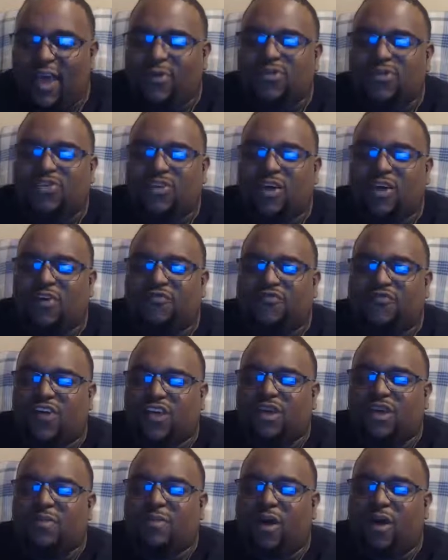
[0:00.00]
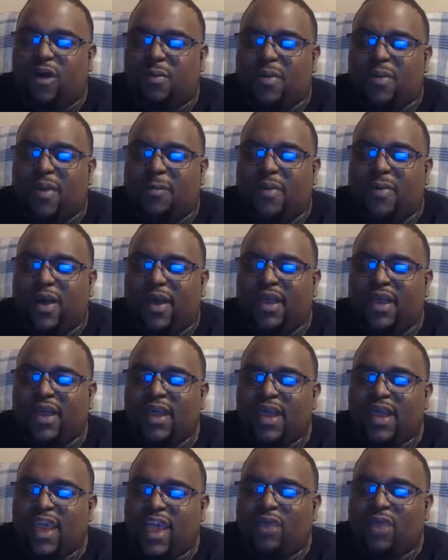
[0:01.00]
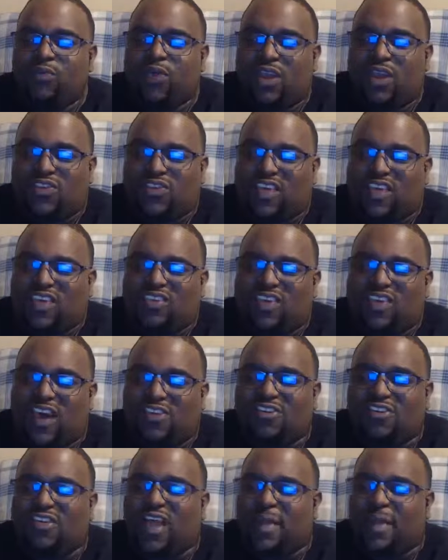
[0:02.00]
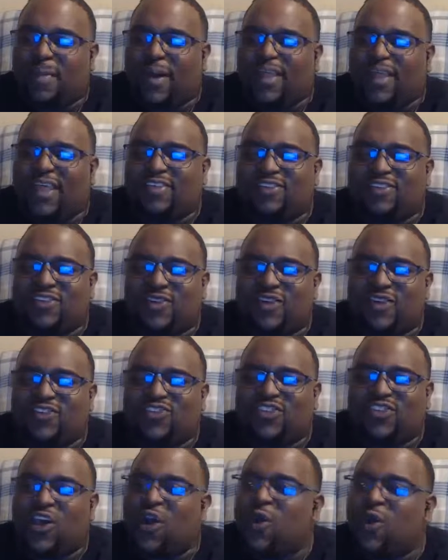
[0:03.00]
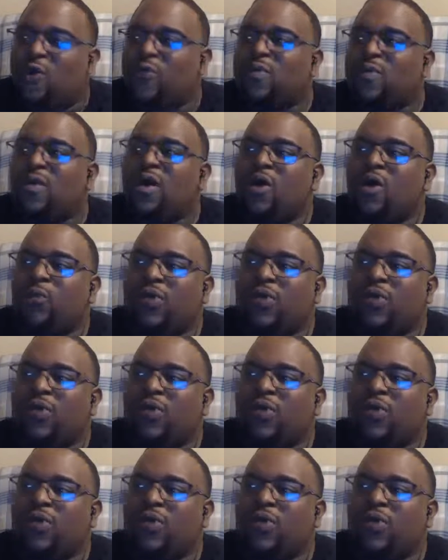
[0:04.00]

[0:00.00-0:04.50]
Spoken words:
that was a funny moment, but it's underlined by that serious tone.